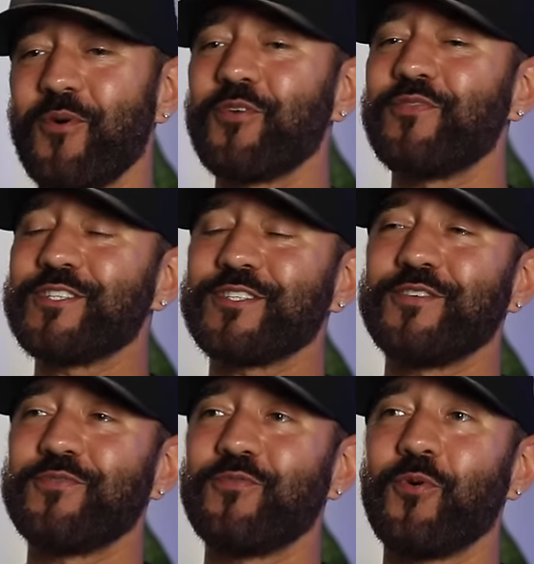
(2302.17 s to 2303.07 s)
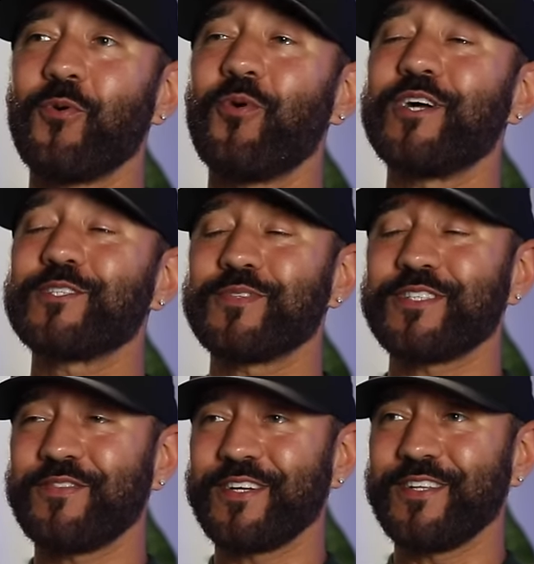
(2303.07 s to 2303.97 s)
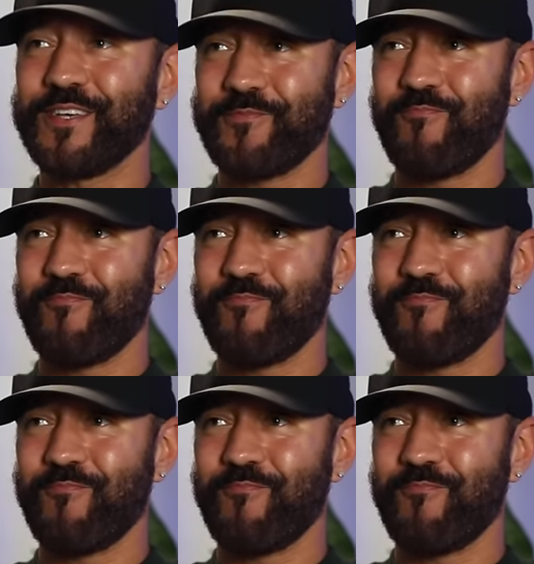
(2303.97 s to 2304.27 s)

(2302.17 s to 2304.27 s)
Motivation for what specifically?